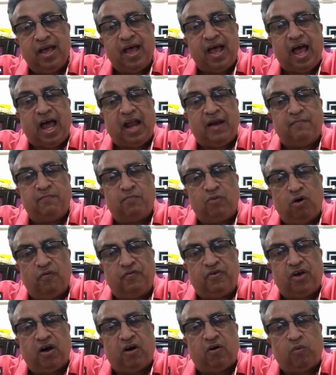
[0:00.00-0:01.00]
And move
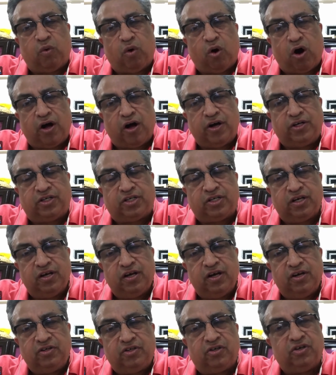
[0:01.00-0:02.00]
your want
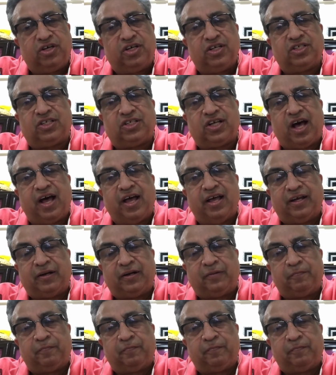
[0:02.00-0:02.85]
to desire,